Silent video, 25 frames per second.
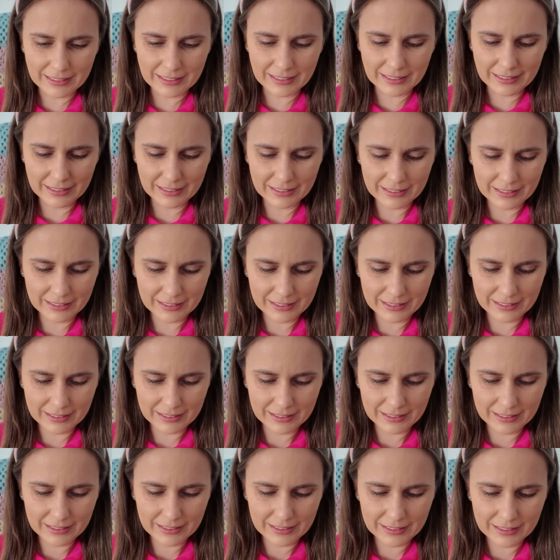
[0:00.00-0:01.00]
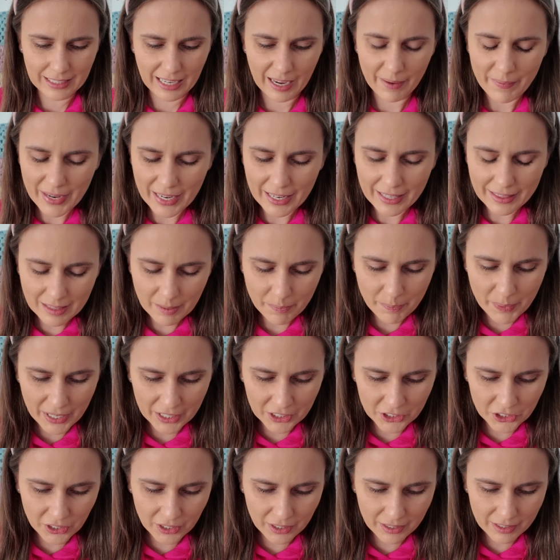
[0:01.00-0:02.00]
Ooh. I mean, the
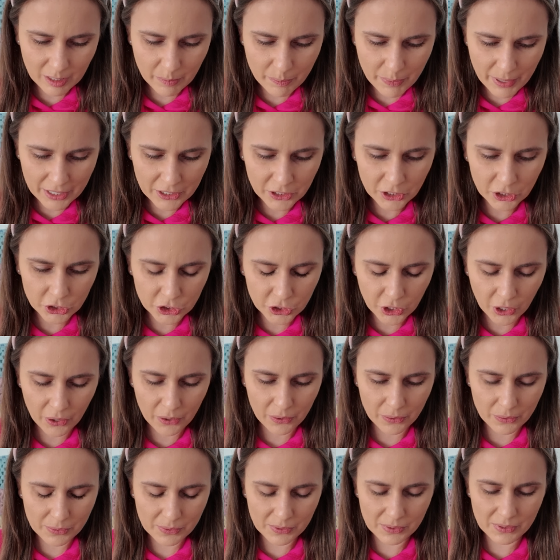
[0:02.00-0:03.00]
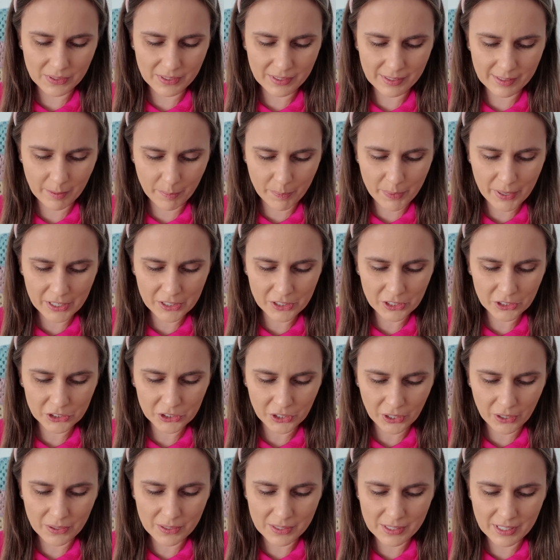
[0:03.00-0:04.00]
picture shows
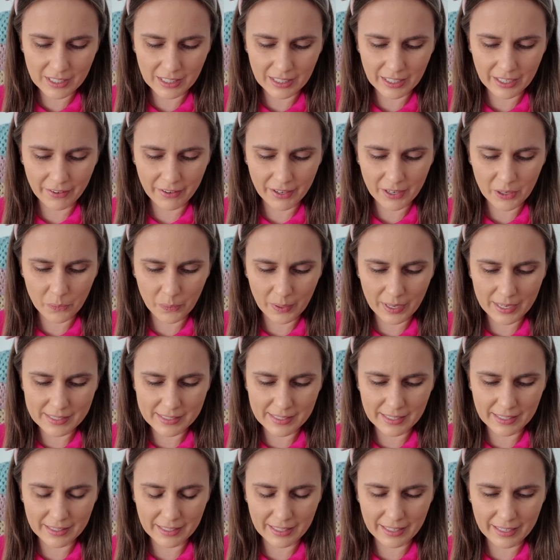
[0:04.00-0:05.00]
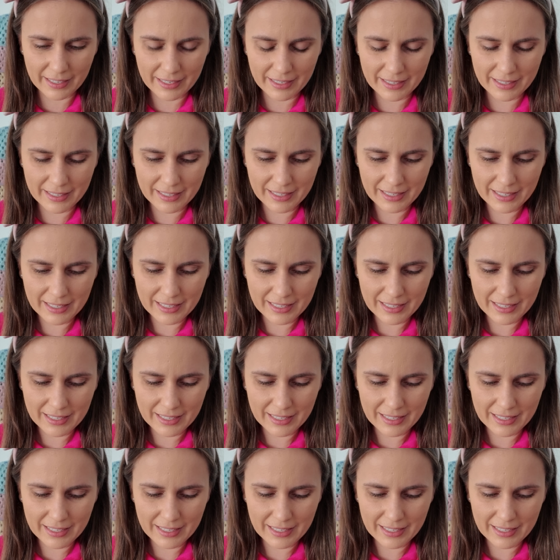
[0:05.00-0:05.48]
Galarian Weezing there.